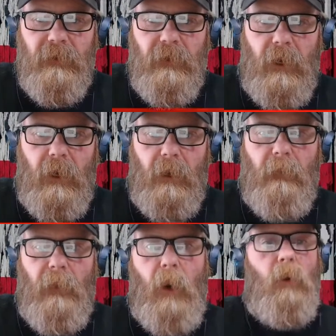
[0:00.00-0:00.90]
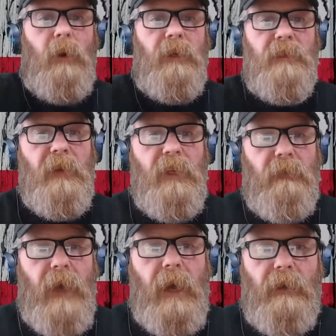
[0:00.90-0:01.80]
Oh, and speaking of
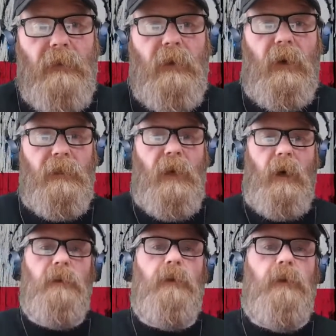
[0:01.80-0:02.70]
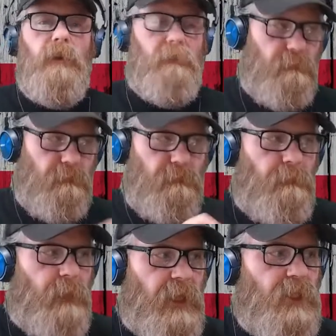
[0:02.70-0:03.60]
that, Todd,
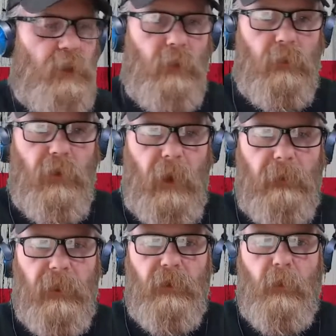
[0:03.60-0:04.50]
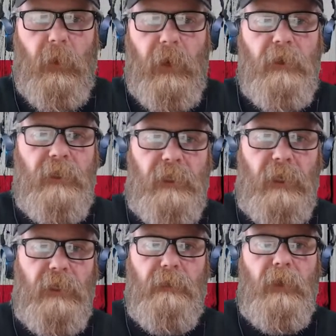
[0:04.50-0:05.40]
as you probably are aware, since I
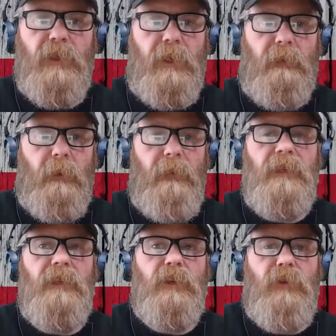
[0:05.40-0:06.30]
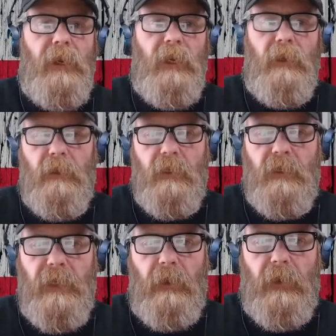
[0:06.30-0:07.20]
just mentioned it, but basic training is
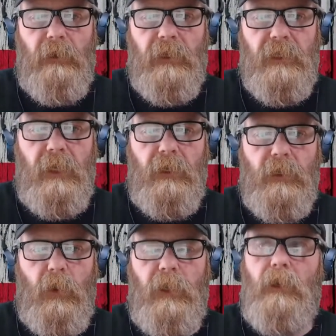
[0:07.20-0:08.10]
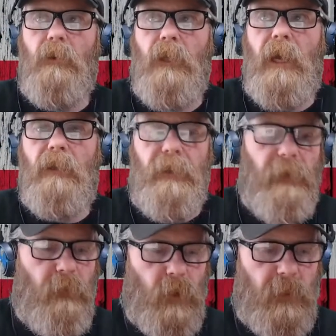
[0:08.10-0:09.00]
down there in San Antonio in Lackland
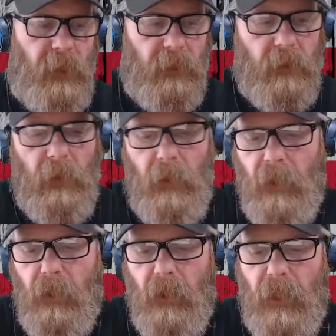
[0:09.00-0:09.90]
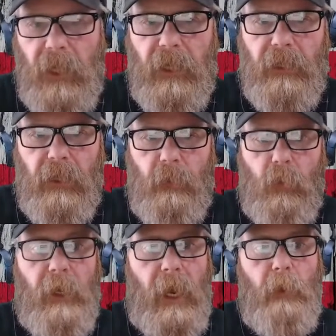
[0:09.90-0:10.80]
Air Force Base. And
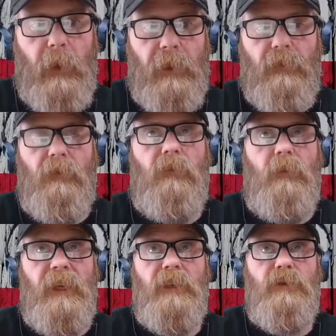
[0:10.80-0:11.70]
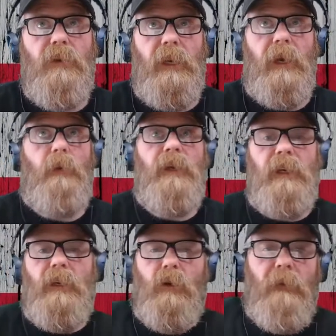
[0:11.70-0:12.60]
when I went through basic training, I went
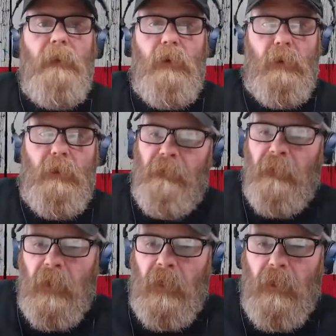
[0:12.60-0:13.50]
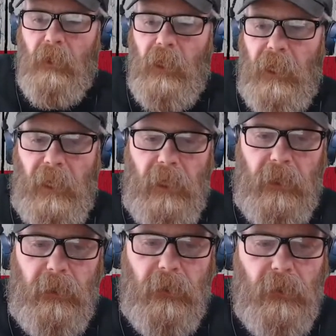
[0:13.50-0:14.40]
in November,
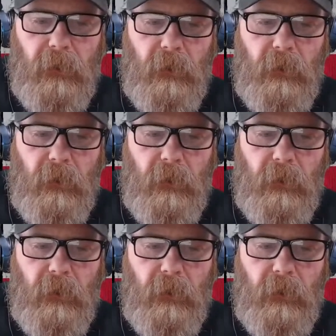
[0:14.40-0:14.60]
and